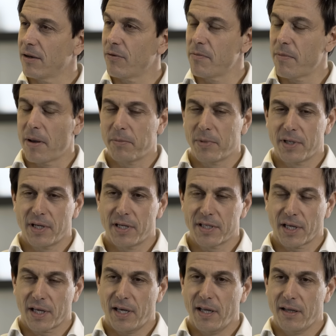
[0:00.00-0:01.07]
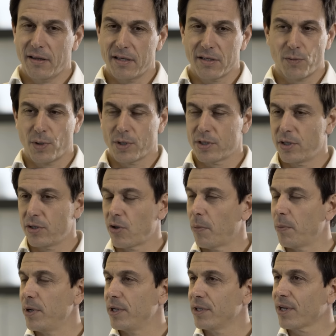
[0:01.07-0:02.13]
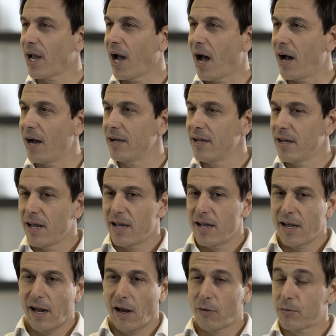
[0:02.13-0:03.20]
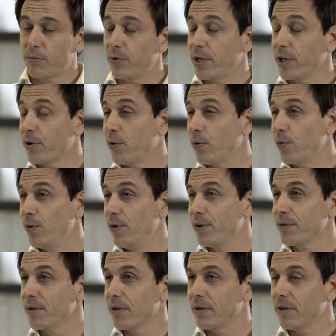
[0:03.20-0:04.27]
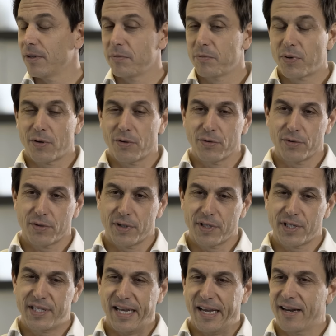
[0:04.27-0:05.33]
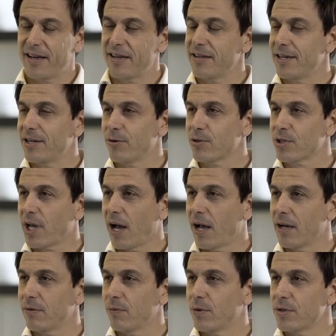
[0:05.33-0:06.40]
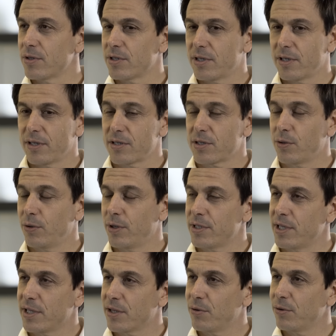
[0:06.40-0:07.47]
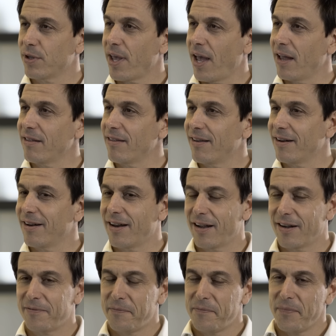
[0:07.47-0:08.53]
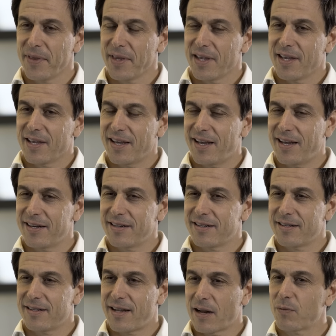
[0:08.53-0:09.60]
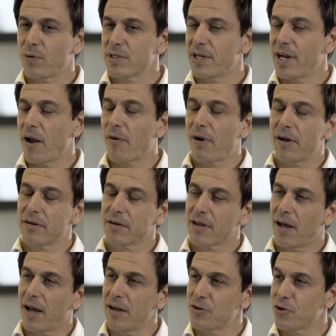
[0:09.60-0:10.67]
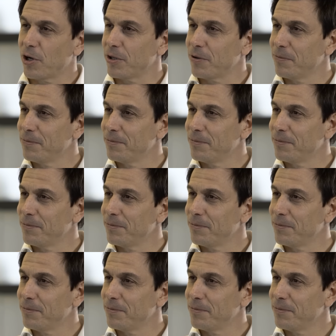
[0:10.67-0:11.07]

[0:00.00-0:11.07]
I remember that as a kid, this was the dominant car. It looked pretty cool. Prost and Senna in those cars was as good as it could get, and that was an era I enjoyed.